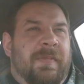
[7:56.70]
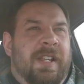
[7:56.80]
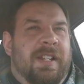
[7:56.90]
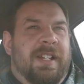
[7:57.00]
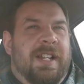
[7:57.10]

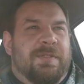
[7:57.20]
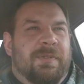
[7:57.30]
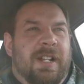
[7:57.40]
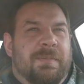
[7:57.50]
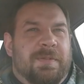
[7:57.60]
and that's
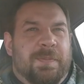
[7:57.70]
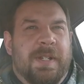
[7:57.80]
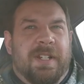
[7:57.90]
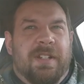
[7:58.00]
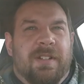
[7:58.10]
what I'm
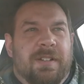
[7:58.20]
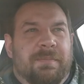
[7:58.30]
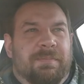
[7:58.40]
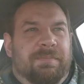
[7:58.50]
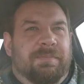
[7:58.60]
speaking on,
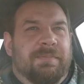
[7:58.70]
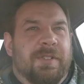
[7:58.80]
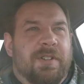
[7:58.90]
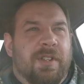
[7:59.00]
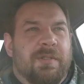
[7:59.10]

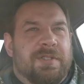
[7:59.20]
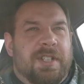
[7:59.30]
are those